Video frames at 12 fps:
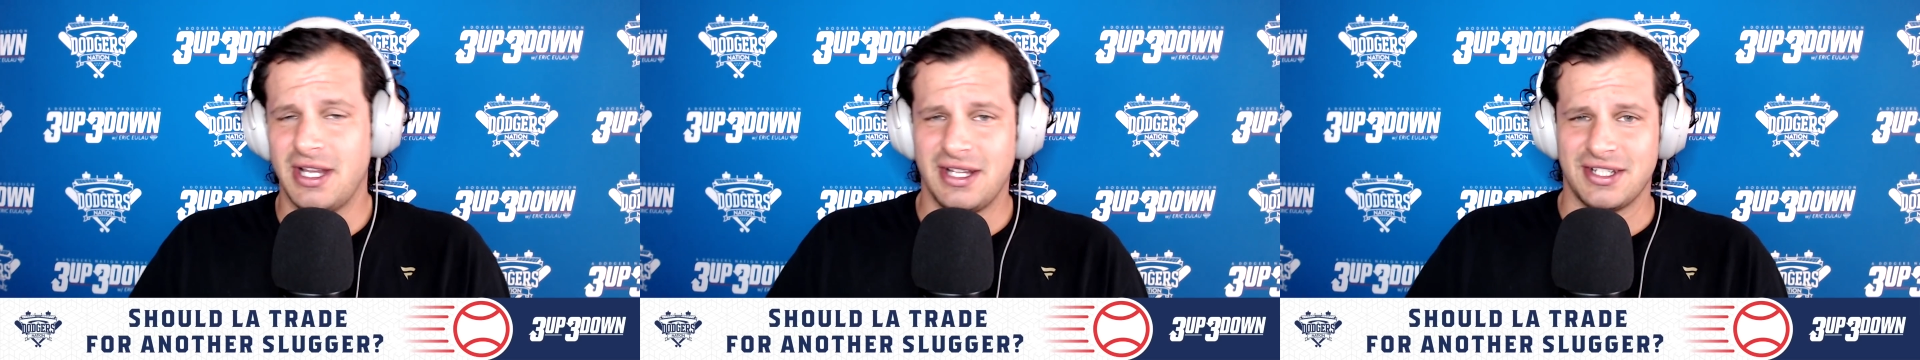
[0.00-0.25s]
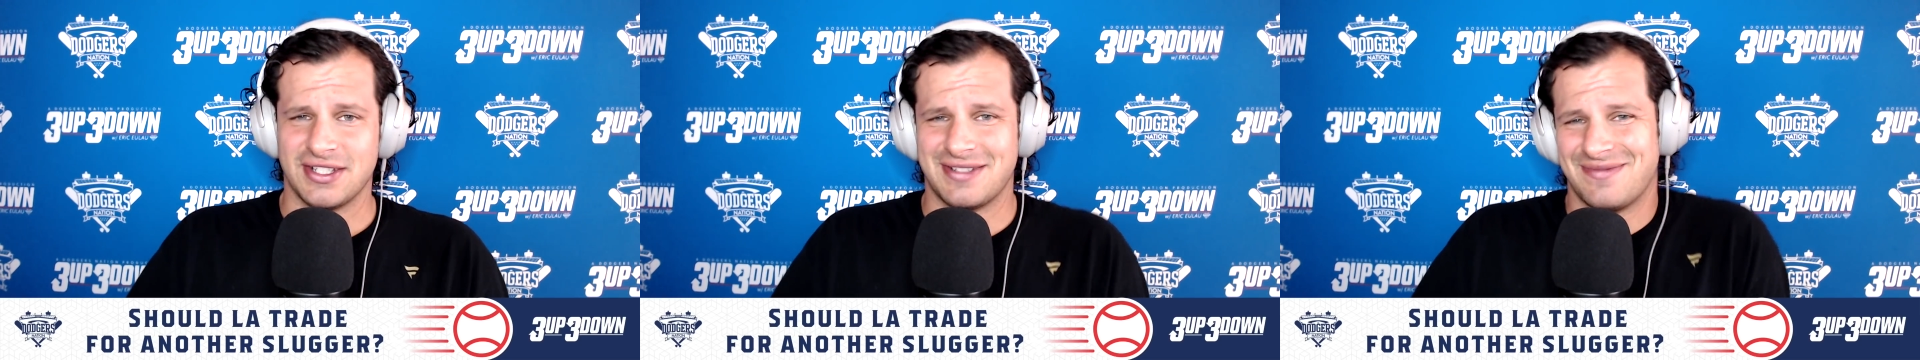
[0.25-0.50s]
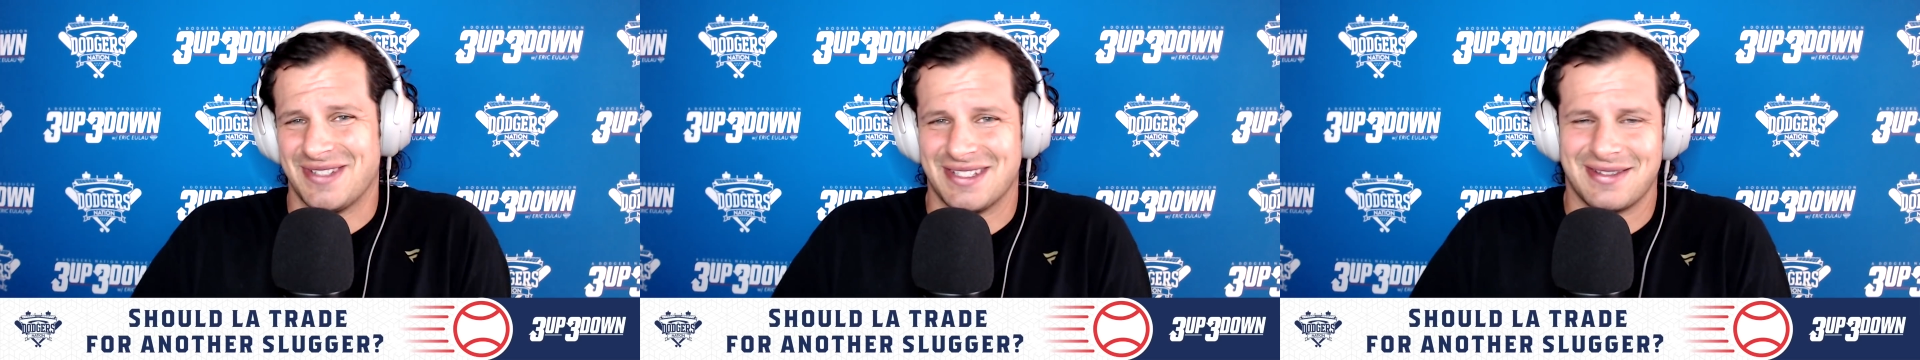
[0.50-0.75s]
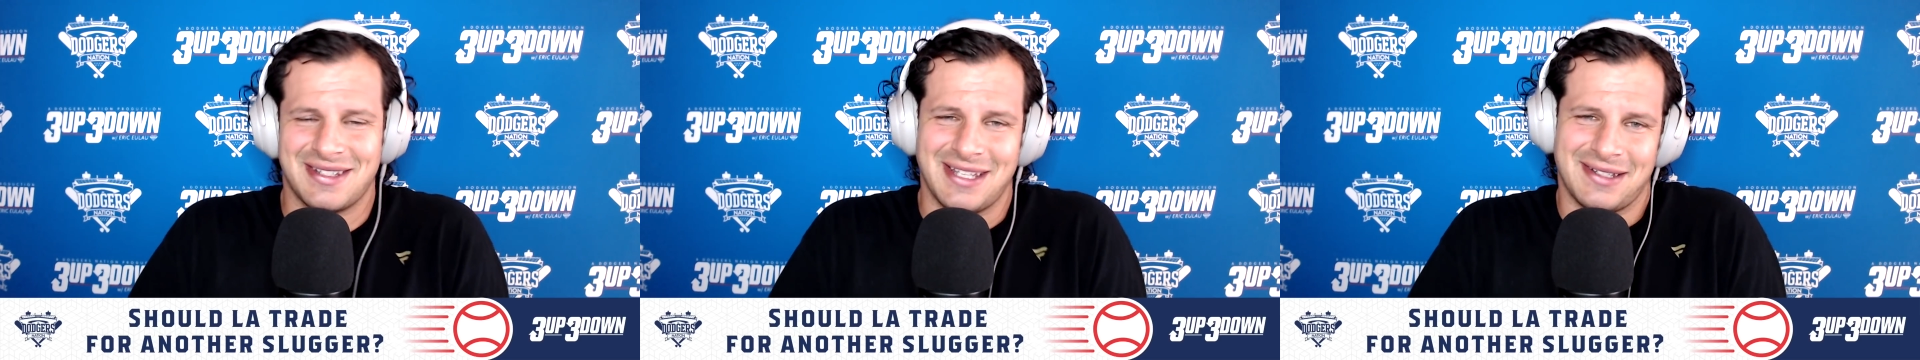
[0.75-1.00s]
Just
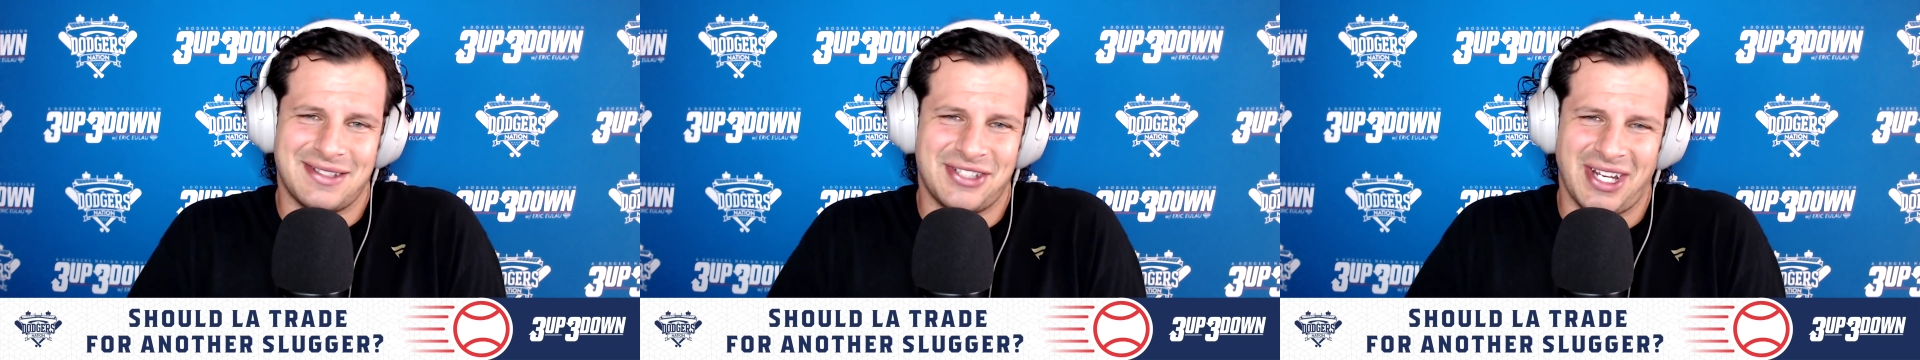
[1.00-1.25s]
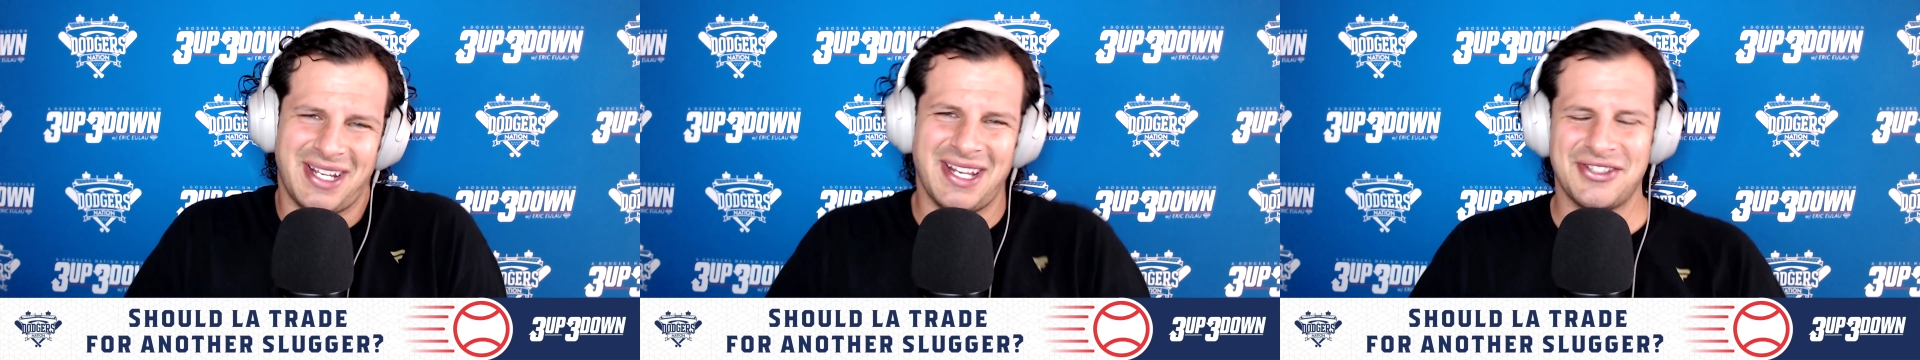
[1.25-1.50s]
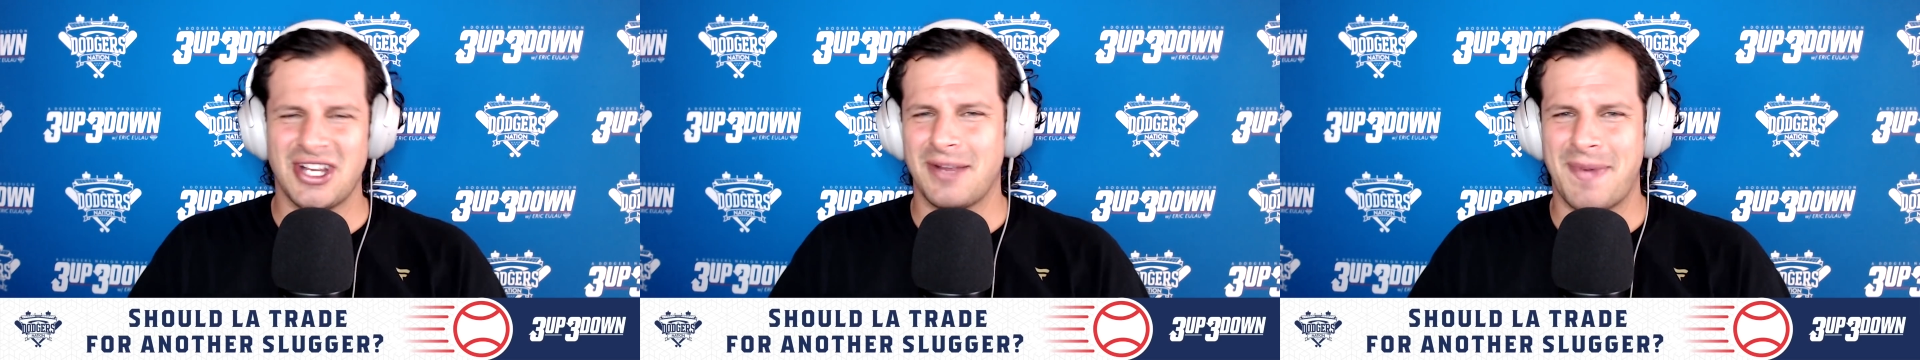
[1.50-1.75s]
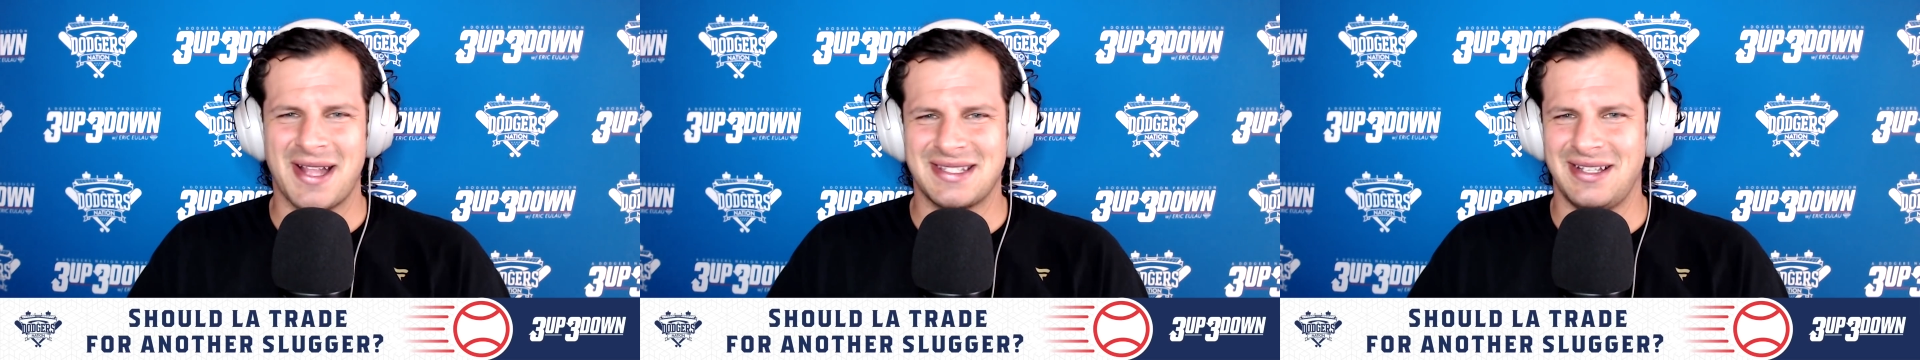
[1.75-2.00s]
just get get Joc
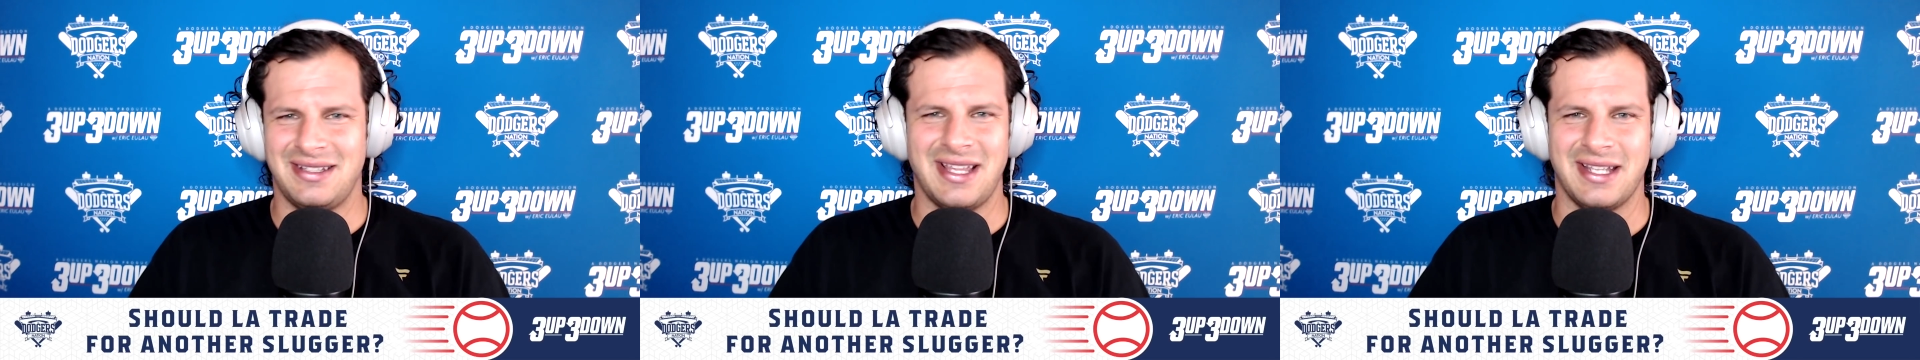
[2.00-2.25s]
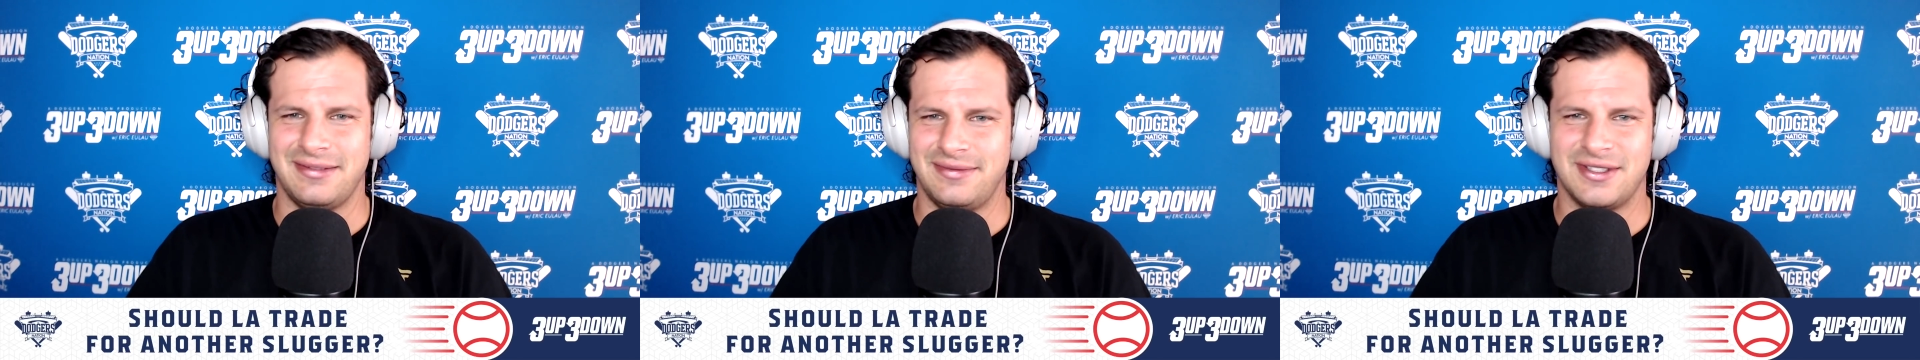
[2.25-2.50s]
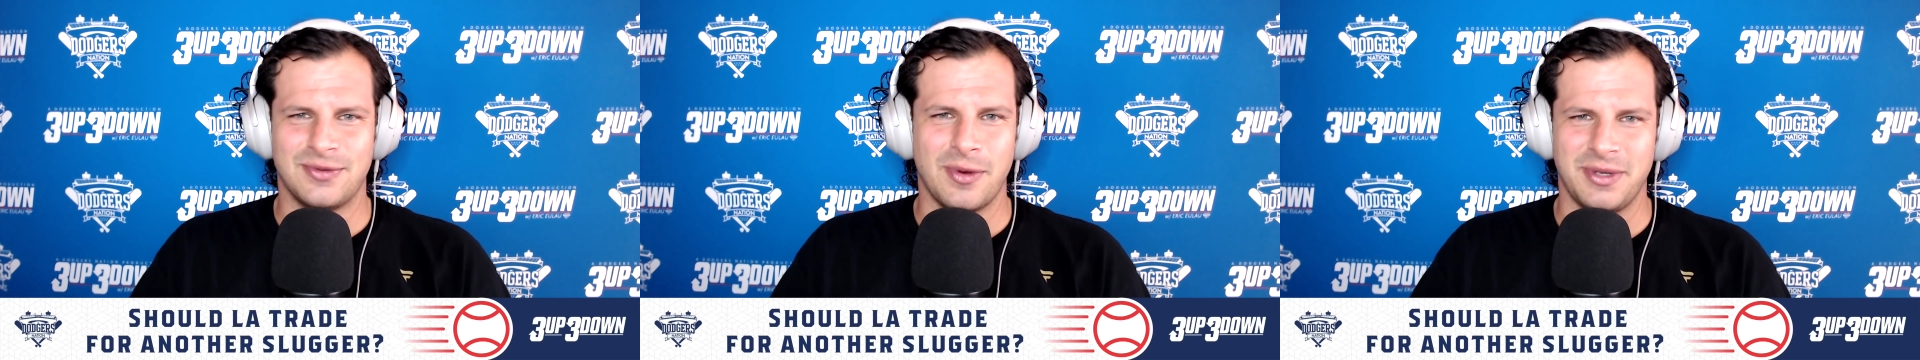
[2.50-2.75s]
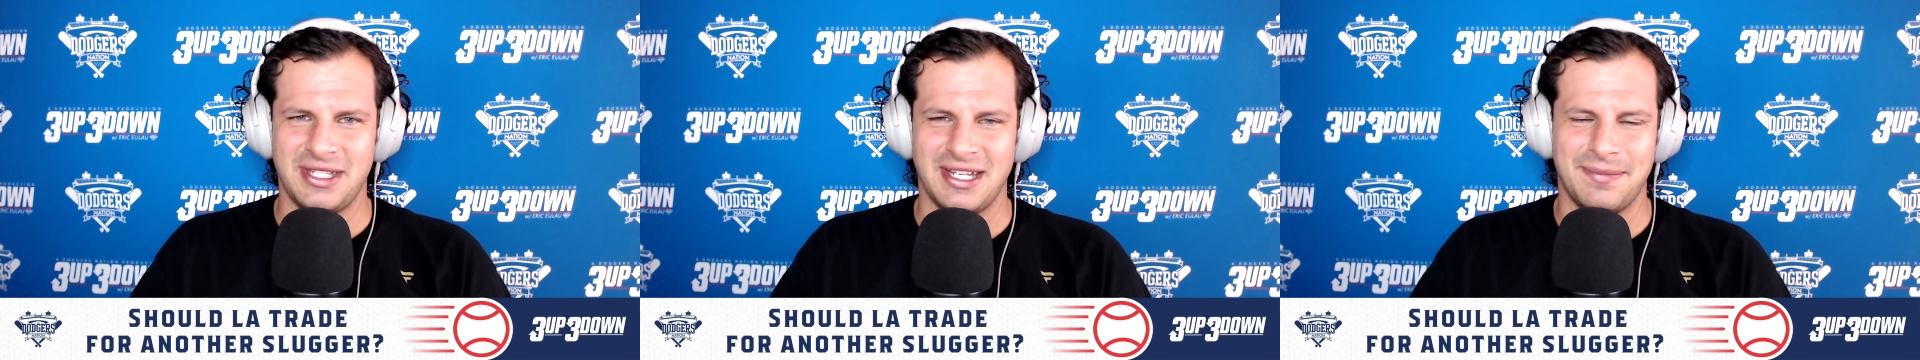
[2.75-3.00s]
back to LA. That's what we
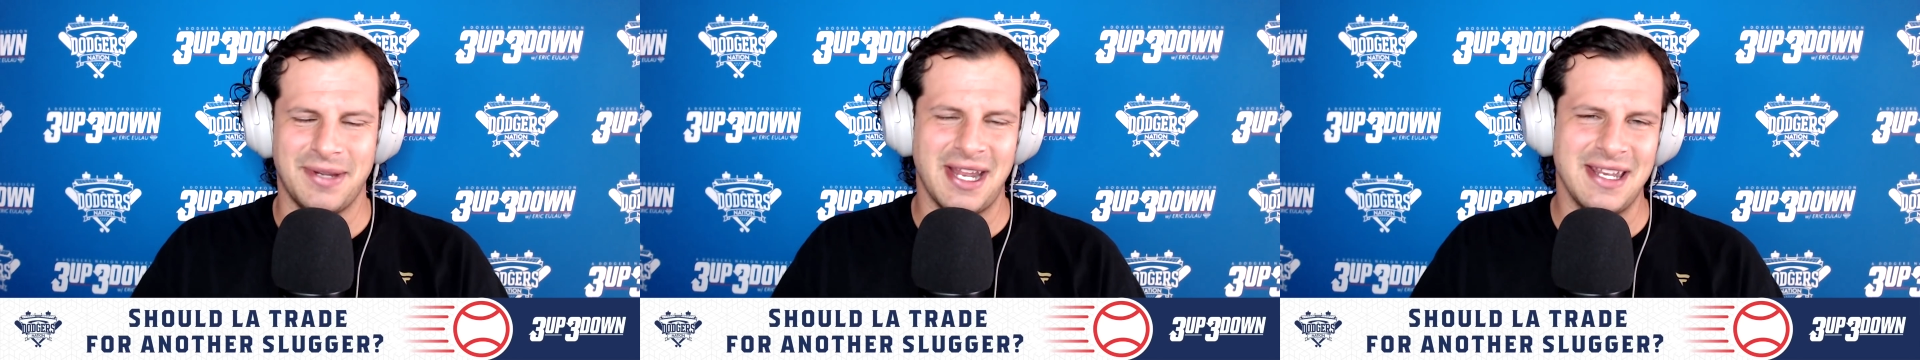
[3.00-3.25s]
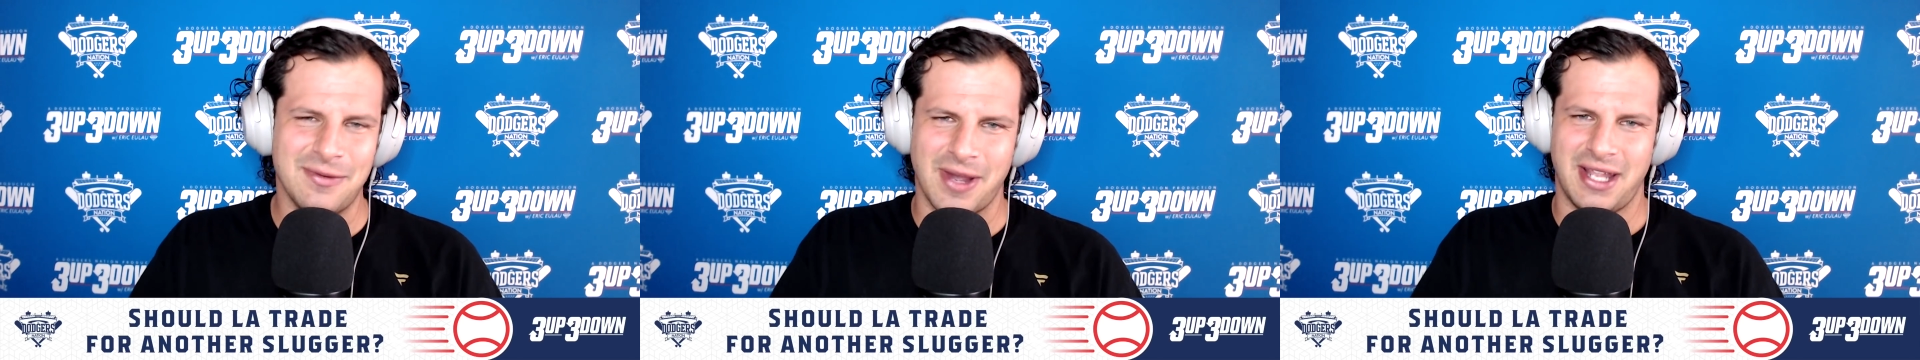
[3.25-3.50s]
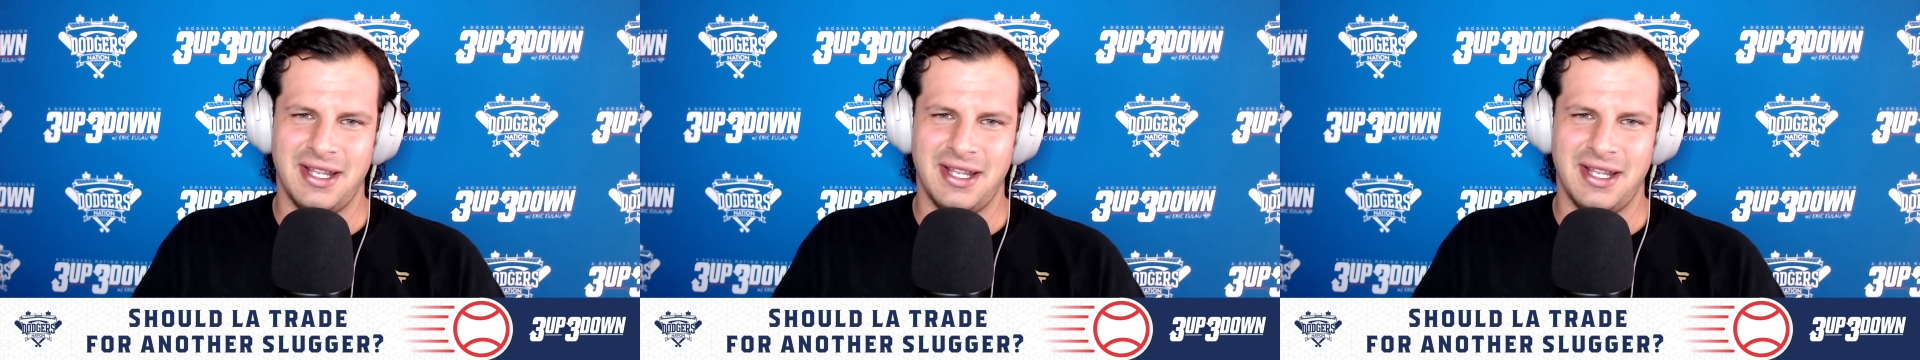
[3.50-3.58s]
need. But anyway,